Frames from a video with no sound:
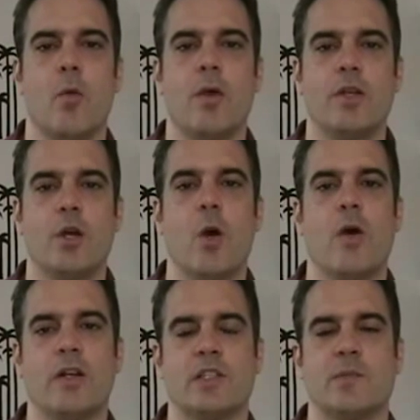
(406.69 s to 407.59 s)
when you
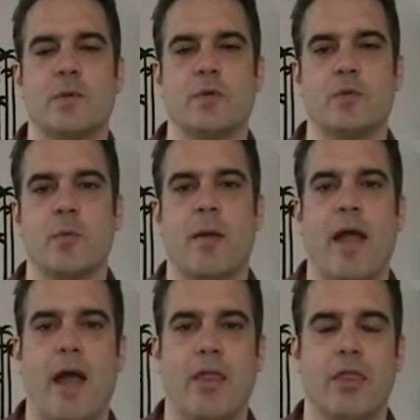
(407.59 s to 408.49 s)
go on a spiritual
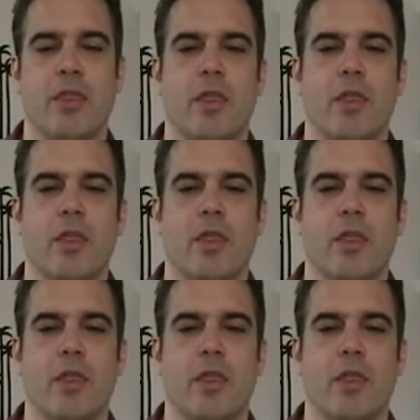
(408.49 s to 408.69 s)
path.